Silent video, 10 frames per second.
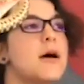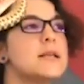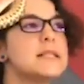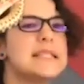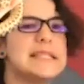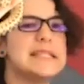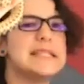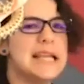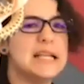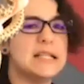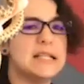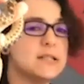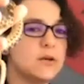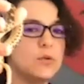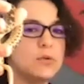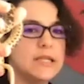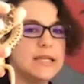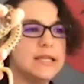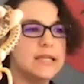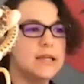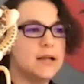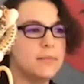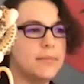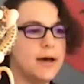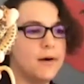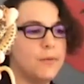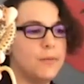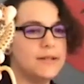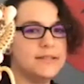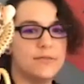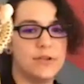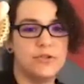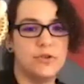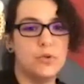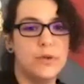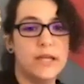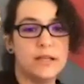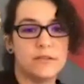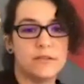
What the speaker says: Snakes only eat about once every 2 weeks